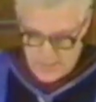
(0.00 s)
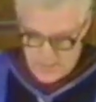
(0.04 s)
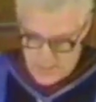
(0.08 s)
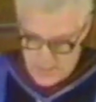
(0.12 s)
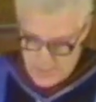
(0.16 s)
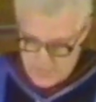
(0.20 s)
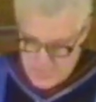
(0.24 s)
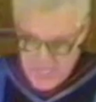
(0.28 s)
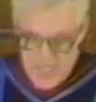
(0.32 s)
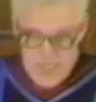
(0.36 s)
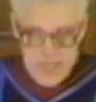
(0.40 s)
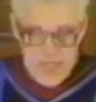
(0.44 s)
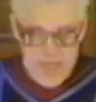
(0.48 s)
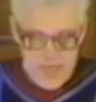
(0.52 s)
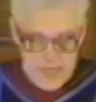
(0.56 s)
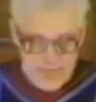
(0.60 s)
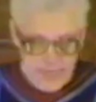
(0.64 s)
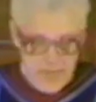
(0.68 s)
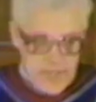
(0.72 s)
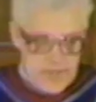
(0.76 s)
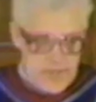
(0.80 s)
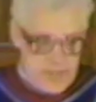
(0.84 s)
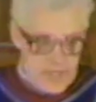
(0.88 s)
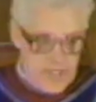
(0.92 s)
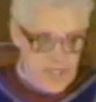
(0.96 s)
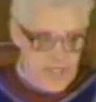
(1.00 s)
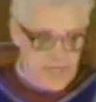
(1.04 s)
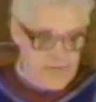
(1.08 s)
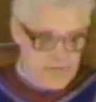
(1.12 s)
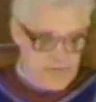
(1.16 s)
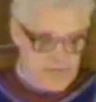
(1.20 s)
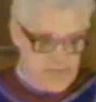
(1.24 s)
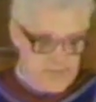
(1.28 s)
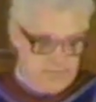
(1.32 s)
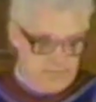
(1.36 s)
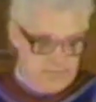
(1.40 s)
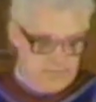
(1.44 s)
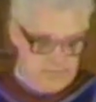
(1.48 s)
There'll be a lot of other
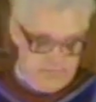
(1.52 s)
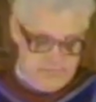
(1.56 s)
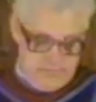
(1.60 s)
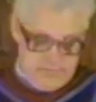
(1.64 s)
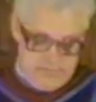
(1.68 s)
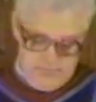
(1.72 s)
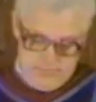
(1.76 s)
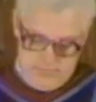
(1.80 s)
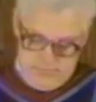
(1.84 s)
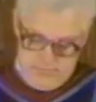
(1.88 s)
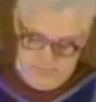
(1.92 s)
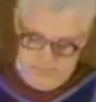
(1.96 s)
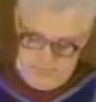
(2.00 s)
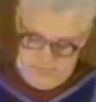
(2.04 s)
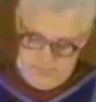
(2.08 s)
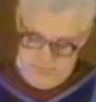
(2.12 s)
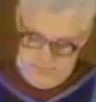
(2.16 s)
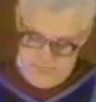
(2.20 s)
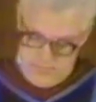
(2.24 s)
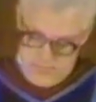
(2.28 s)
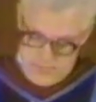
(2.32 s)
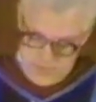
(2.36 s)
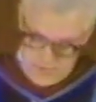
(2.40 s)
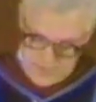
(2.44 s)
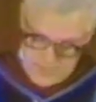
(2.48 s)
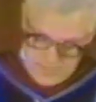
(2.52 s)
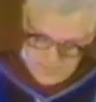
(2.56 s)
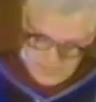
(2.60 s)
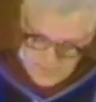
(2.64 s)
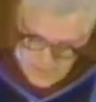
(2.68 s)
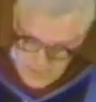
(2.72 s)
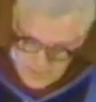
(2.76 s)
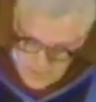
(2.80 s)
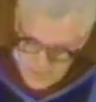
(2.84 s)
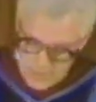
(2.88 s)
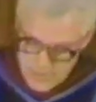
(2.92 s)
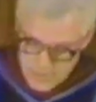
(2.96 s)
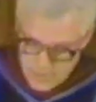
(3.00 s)
loves. Some
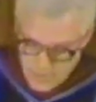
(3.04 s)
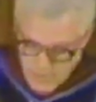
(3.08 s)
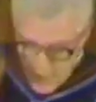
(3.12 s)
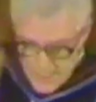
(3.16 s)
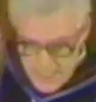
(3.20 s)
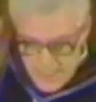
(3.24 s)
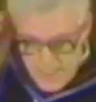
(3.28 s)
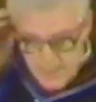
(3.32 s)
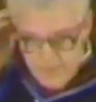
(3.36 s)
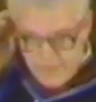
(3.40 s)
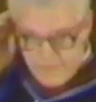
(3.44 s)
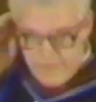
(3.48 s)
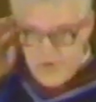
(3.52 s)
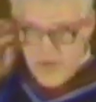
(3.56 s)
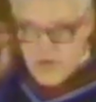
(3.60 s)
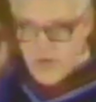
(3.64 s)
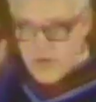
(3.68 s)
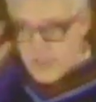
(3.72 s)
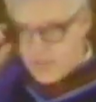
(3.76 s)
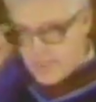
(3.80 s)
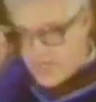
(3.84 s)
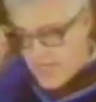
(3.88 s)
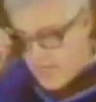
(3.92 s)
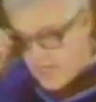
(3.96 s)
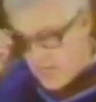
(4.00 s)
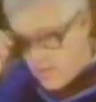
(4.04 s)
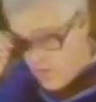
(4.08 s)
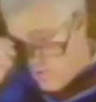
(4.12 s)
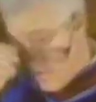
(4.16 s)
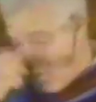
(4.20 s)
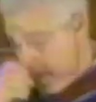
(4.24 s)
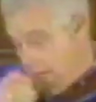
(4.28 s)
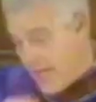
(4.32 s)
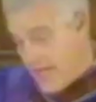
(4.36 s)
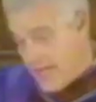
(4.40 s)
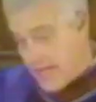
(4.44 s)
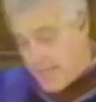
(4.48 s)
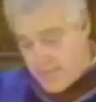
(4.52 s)
that are going to want to interfere and take you
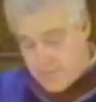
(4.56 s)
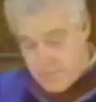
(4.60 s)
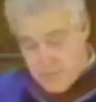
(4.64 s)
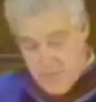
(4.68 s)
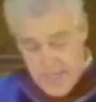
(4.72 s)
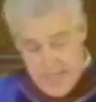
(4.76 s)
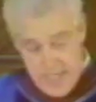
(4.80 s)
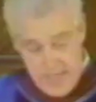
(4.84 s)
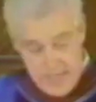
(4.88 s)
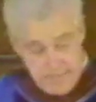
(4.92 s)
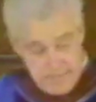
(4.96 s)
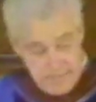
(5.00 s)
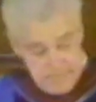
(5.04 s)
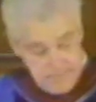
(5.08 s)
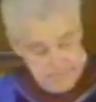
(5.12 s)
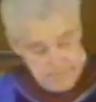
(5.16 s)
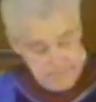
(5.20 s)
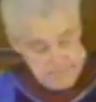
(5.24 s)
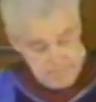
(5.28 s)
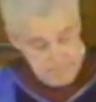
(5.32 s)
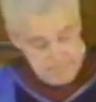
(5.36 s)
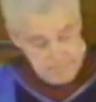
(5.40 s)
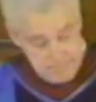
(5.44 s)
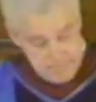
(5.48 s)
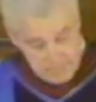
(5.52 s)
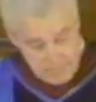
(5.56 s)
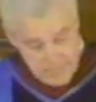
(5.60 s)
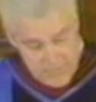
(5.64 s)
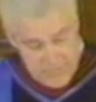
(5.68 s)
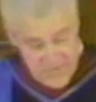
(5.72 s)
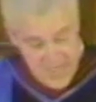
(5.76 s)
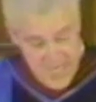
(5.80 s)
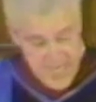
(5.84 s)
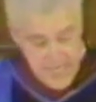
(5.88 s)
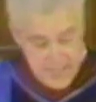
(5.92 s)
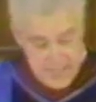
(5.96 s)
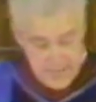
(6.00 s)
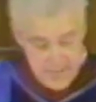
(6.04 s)
away, like money, and
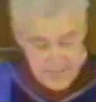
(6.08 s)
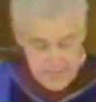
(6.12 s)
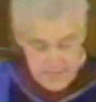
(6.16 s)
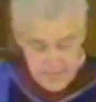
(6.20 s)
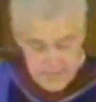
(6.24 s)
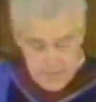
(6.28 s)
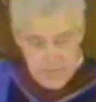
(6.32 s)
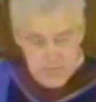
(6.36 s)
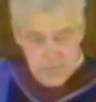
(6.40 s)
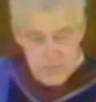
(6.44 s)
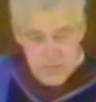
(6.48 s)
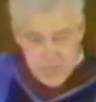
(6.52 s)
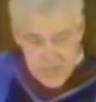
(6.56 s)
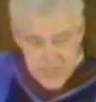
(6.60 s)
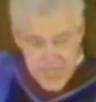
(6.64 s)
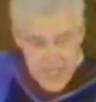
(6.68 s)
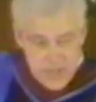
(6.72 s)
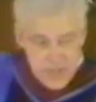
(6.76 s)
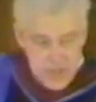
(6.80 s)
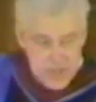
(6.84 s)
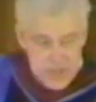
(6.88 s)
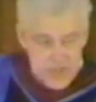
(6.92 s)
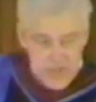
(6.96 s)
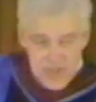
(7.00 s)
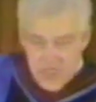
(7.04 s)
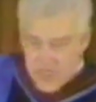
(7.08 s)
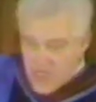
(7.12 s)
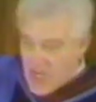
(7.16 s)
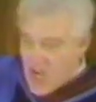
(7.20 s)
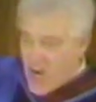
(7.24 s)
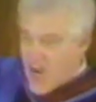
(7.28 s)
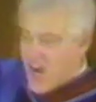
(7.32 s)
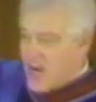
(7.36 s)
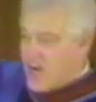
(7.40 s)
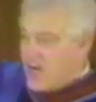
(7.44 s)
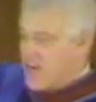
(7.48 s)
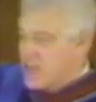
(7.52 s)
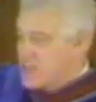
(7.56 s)
things, possessions, and
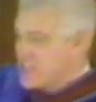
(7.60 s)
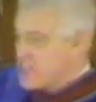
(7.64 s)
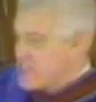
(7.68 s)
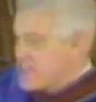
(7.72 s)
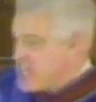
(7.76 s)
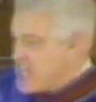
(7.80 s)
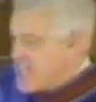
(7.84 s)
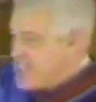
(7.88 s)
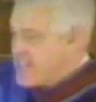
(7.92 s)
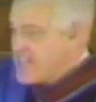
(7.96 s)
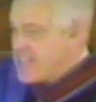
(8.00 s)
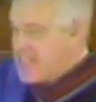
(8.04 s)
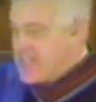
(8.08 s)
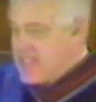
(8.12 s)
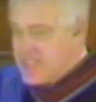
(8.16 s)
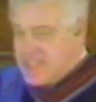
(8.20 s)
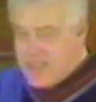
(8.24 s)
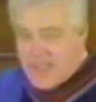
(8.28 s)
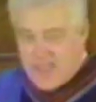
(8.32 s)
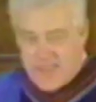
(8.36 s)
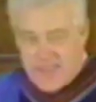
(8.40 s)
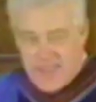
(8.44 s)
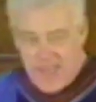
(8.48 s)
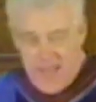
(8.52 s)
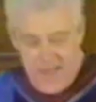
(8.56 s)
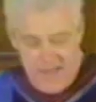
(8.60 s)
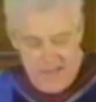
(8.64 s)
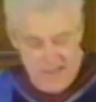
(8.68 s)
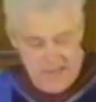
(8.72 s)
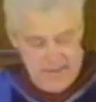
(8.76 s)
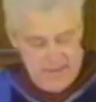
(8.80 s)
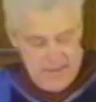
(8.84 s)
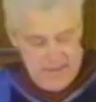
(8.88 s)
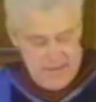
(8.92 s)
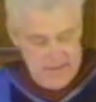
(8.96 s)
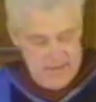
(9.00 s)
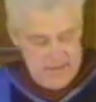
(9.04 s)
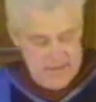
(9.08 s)
cars, and neat things like that.
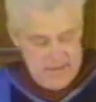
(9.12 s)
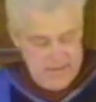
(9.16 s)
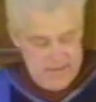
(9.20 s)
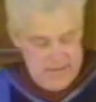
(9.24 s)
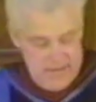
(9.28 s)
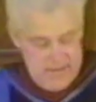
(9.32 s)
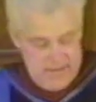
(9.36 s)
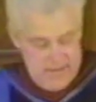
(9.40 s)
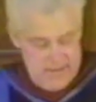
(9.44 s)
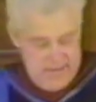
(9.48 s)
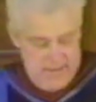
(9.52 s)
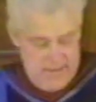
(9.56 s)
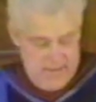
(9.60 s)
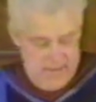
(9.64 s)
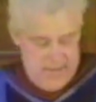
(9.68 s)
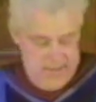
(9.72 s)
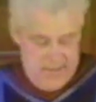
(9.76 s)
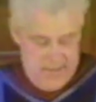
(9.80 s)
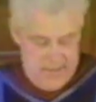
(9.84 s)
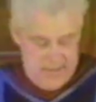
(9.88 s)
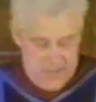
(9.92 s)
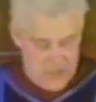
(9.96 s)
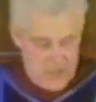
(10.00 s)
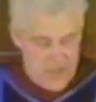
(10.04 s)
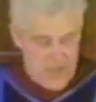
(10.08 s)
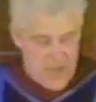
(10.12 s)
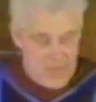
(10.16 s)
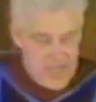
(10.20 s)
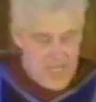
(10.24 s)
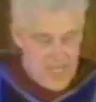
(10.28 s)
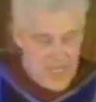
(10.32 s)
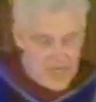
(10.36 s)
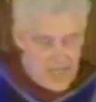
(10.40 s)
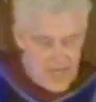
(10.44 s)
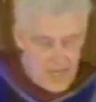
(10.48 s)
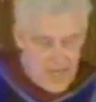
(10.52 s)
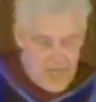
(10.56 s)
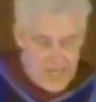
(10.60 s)
And there's going to be
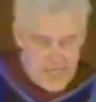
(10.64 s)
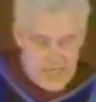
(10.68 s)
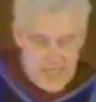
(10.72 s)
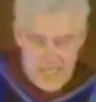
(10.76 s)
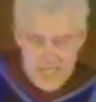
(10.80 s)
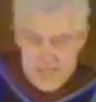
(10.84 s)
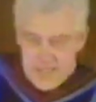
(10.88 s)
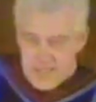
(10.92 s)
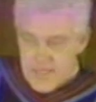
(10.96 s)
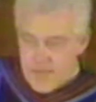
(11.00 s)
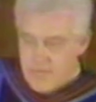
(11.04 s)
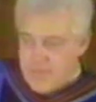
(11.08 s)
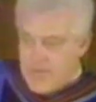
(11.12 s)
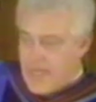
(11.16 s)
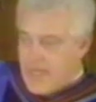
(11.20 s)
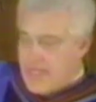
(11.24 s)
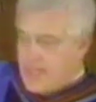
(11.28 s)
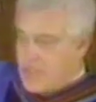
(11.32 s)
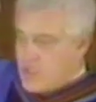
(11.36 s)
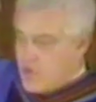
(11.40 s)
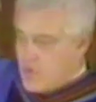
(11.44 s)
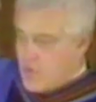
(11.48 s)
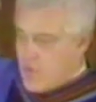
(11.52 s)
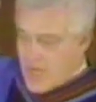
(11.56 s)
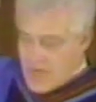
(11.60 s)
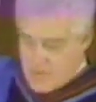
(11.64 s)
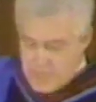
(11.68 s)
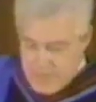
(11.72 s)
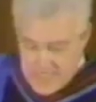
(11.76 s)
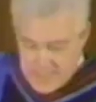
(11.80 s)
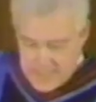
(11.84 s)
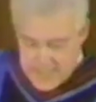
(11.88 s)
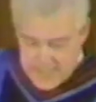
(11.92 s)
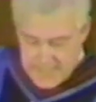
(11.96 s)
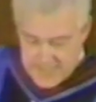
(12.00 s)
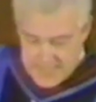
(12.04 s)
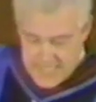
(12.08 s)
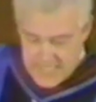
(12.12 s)
an idea someday that you want to be
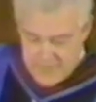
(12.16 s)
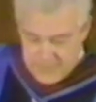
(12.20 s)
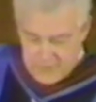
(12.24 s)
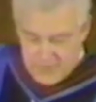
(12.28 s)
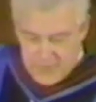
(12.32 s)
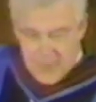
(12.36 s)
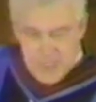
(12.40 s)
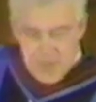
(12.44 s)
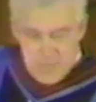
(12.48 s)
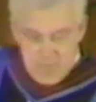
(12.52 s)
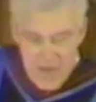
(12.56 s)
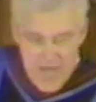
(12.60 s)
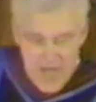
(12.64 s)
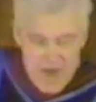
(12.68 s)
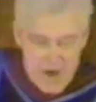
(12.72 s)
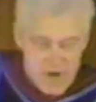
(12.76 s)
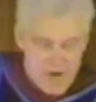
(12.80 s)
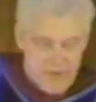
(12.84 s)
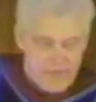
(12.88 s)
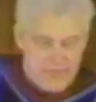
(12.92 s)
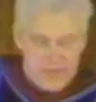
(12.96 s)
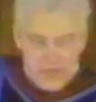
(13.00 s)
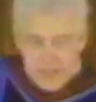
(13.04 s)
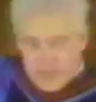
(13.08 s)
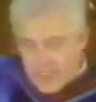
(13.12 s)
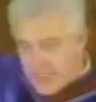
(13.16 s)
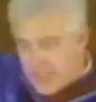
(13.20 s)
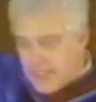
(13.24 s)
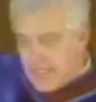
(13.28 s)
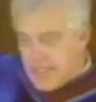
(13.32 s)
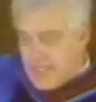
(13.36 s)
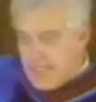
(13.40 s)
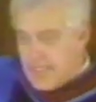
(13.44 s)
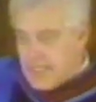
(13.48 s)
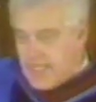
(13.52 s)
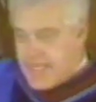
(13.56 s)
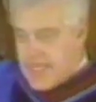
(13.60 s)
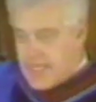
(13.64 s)
successful and powerful,
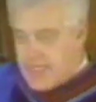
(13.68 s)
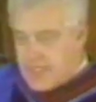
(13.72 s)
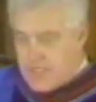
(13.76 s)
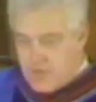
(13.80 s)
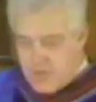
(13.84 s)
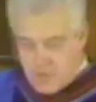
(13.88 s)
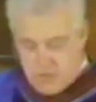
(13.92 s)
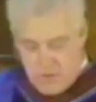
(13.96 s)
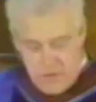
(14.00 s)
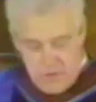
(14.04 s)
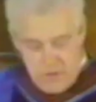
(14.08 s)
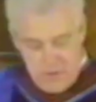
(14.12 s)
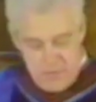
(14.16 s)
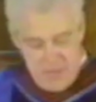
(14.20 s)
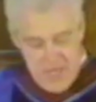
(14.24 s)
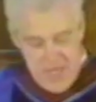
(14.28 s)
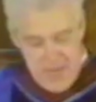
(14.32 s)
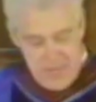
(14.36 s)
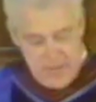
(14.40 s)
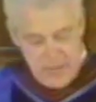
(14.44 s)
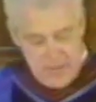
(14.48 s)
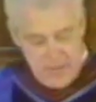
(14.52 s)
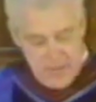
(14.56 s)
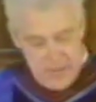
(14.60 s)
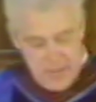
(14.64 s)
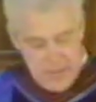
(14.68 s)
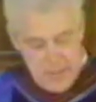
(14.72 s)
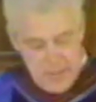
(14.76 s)
get control of people.